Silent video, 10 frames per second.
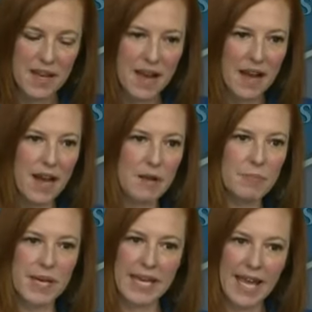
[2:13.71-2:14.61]
Uh,
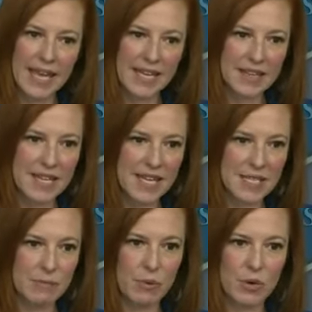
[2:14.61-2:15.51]
but again, I think it's
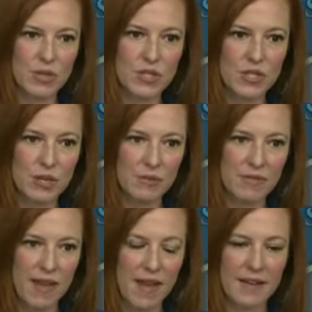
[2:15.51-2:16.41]
important to note
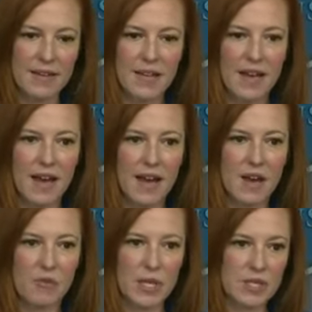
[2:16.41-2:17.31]
that uh,
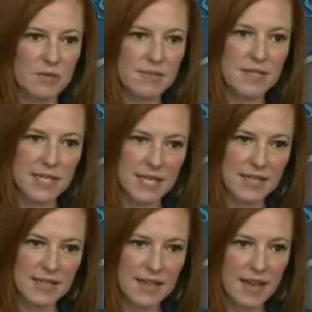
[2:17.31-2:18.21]
we don't
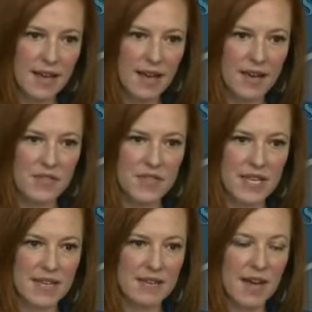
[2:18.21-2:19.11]
see uh,
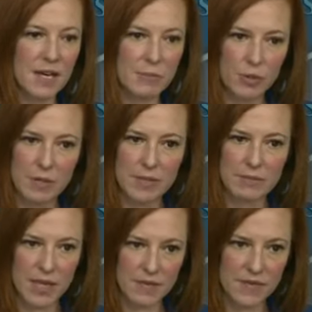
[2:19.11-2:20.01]
the unemployment
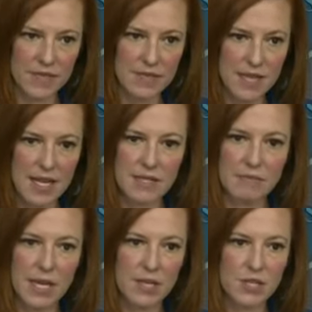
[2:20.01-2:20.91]
benefits as a
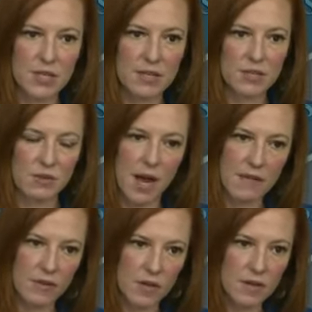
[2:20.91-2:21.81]
major
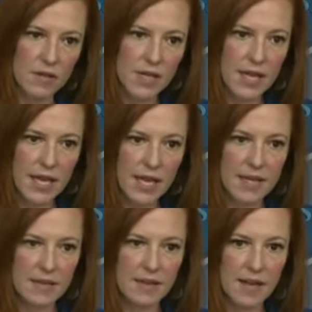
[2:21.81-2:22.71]
driver
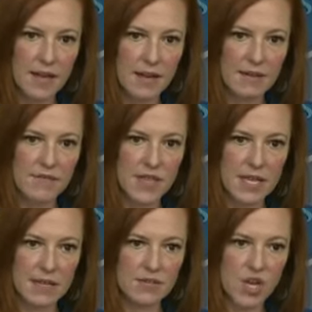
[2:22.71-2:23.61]
in uh,
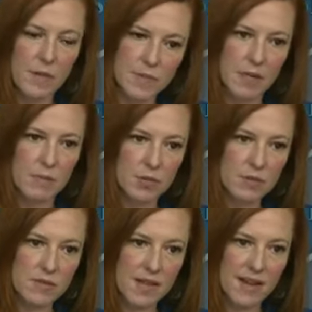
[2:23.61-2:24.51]
the jobs
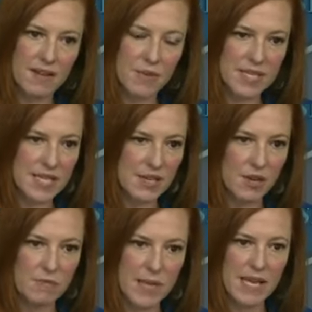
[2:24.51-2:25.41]
numbers. Uh, we see
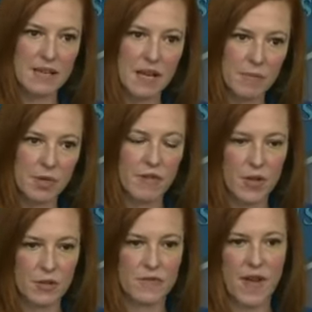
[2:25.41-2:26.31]
there being a number of
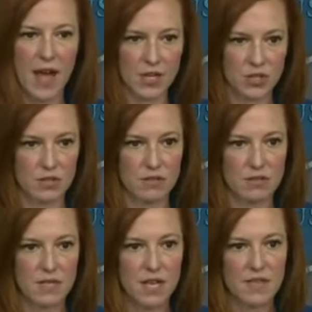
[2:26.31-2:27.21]
other
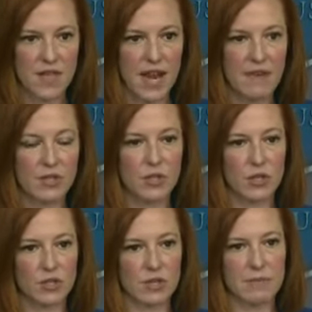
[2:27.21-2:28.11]
factors that have a
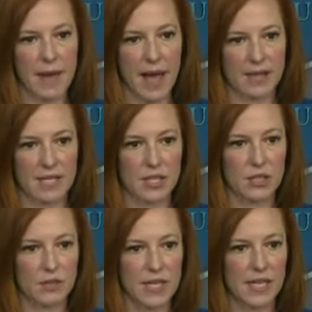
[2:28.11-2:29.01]
larger impact,
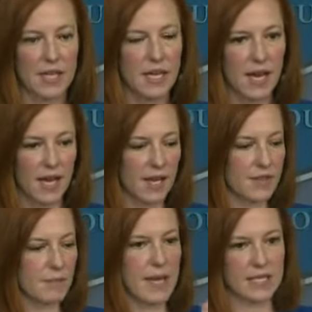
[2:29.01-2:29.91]
including uh,
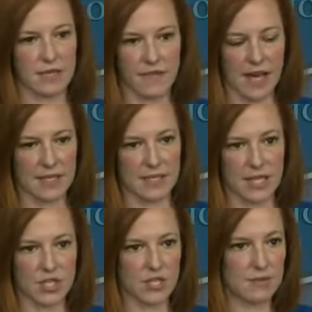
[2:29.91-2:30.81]
the pace of
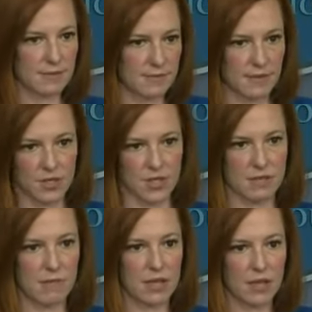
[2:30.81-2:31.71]
vaccination. Just a
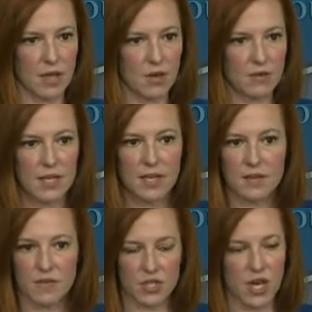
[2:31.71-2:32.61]
month ago,
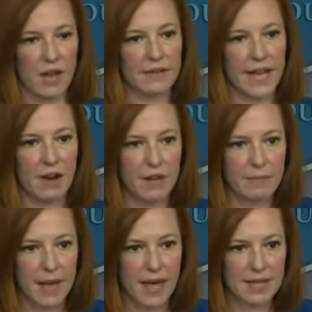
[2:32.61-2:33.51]
the childcare
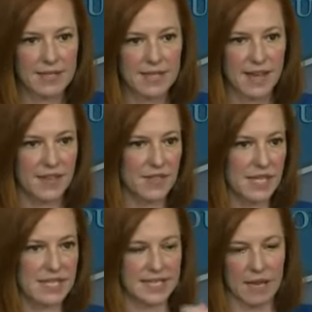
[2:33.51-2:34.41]
impacts, uh, the
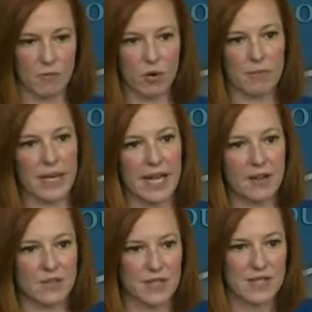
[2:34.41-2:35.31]
need to get more money out
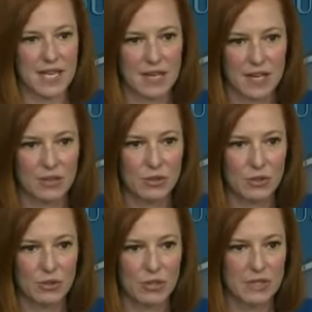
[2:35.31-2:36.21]
into state and
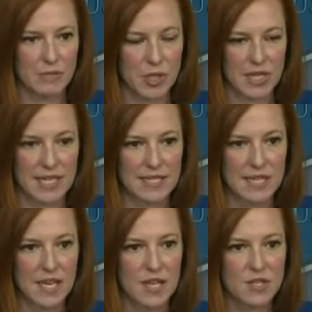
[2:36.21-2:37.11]
local communities.
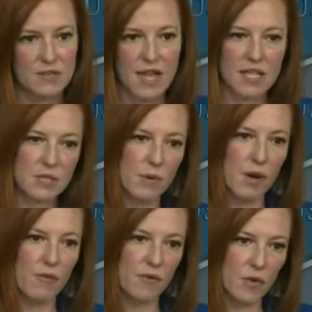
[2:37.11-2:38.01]
So that's where
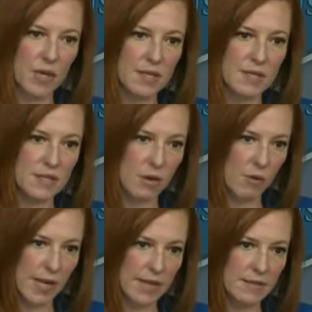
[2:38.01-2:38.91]
our focus is
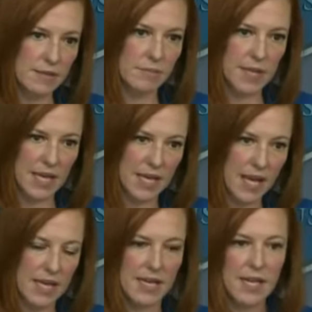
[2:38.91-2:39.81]
going to be.
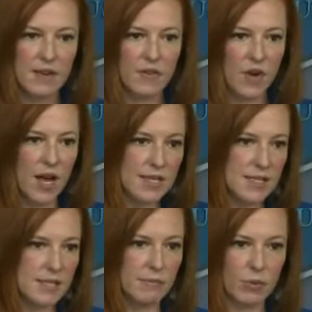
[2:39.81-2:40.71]
And for us,
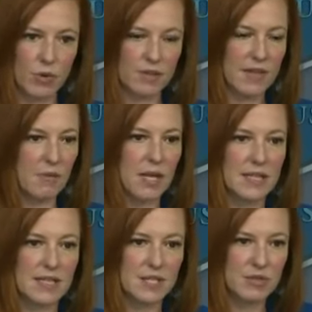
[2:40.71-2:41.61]
it's important that we
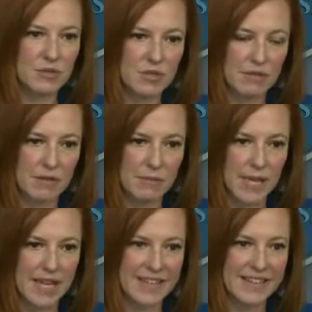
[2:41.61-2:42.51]
continue to
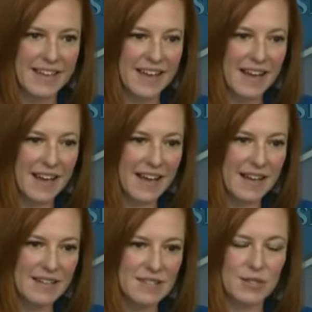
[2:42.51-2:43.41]
remain uh,
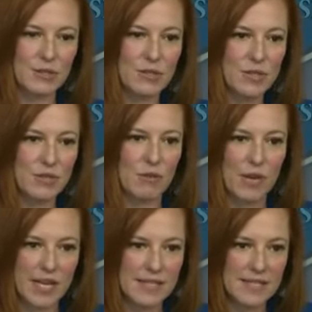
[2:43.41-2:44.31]
solutions
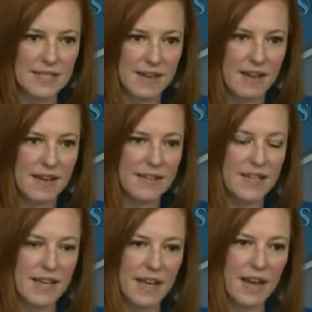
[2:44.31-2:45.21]
oriented on
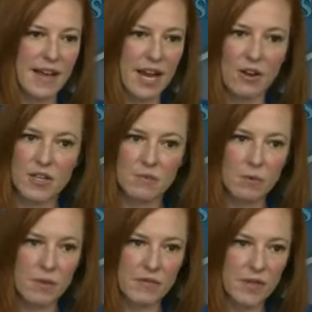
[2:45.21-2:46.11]
uh, areas where
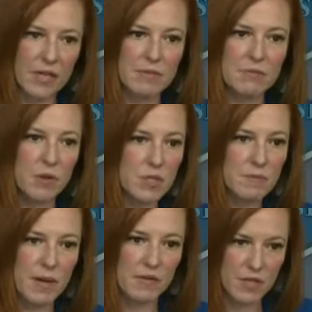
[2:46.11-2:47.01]
we feel can be most
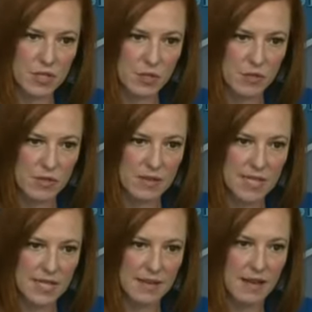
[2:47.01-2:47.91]
beneficial to
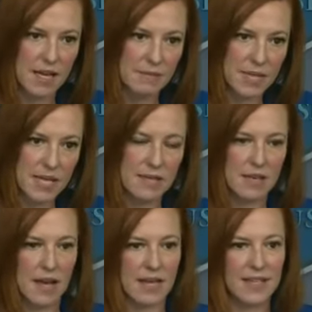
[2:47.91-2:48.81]
the economy and
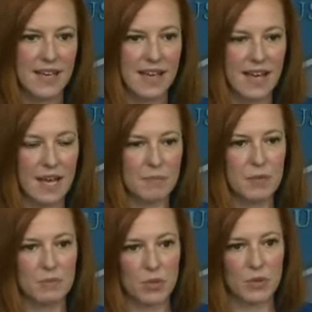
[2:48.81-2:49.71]
not uh, be
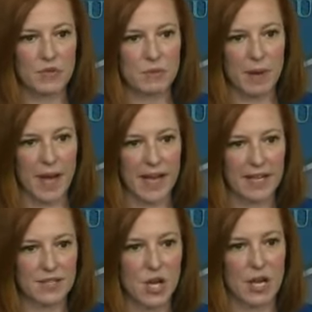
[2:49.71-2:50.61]
moved by
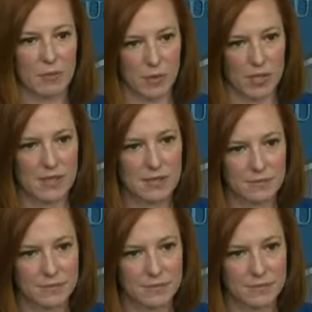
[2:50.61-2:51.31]
talking points.